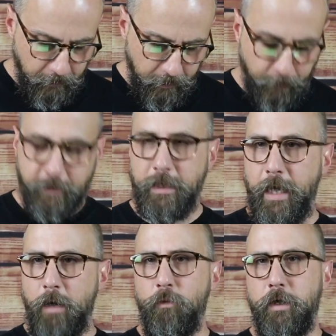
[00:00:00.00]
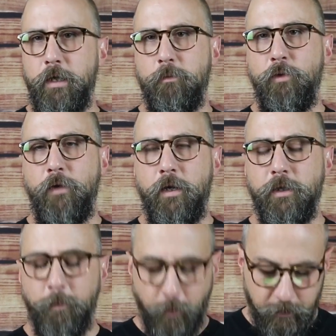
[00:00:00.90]
But tonight we're going to move on
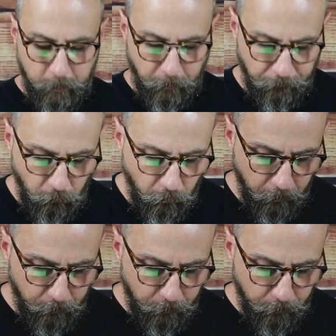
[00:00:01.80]
to Principle 4.